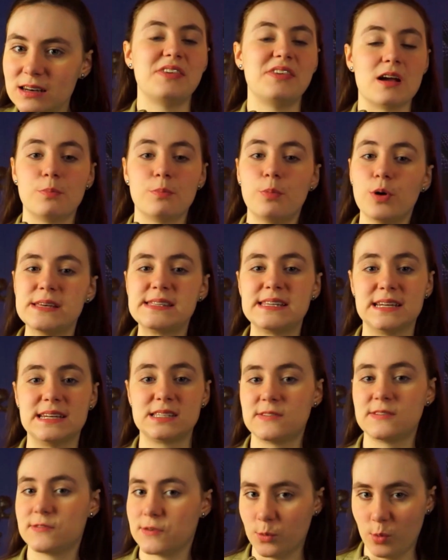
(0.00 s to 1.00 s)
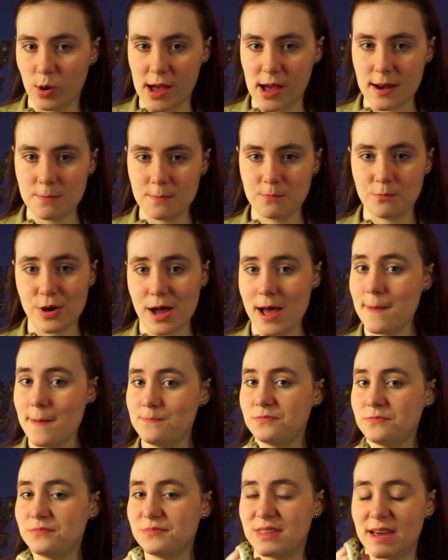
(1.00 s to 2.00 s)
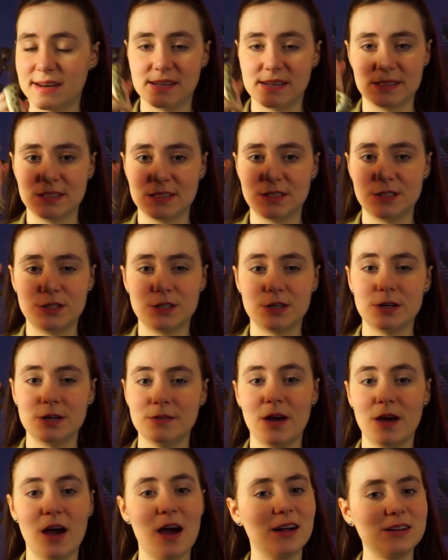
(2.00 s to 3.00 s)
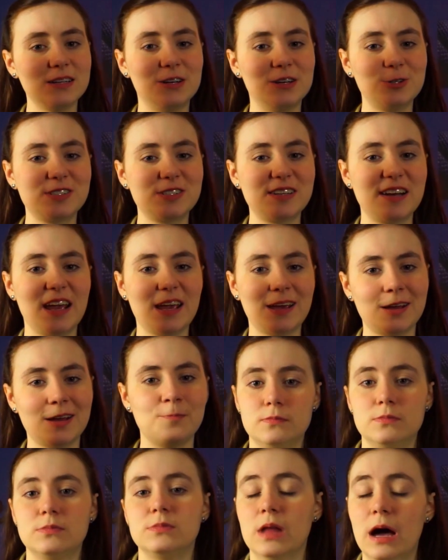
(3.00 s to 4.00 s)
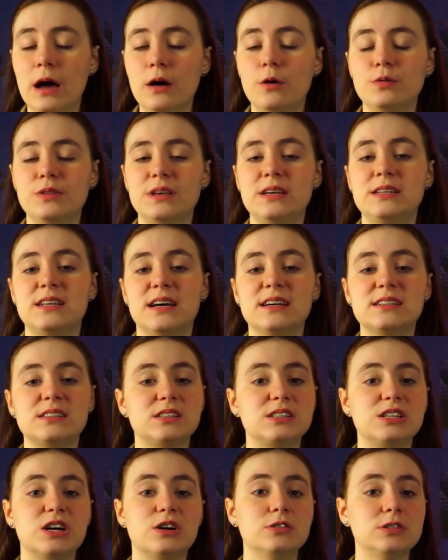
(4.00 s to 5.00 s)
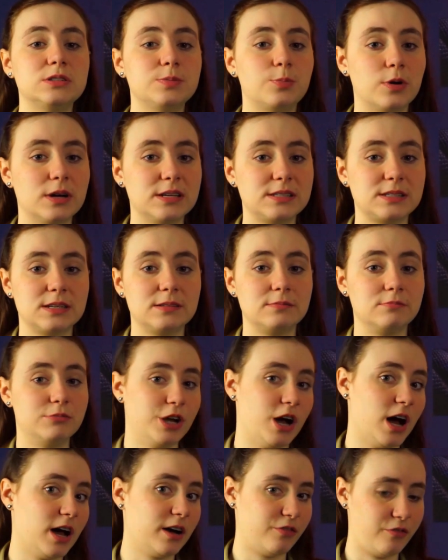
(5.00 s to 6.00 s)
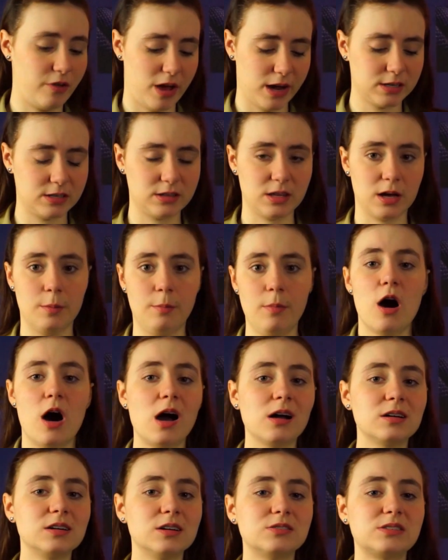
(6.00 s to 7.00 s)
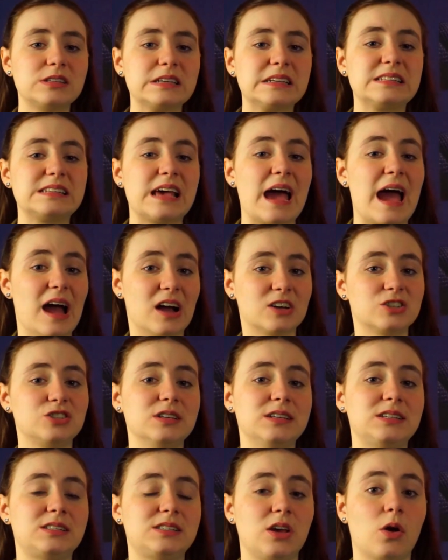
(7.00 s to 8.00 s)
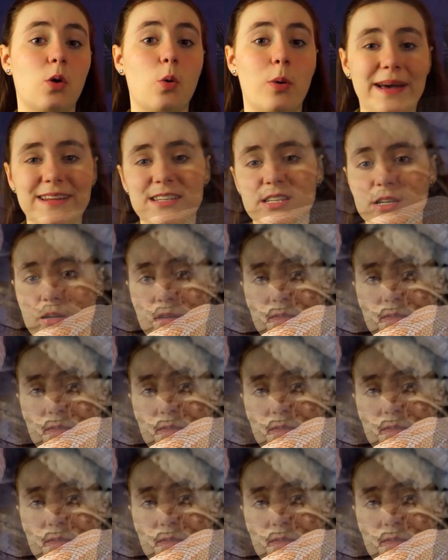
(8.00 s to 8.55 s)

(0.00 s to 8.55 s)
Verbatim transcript: They are poisonous for one, but that doesn't deter the hognose snake. Not only does the toad's poison not affect them, hognoses actually sequester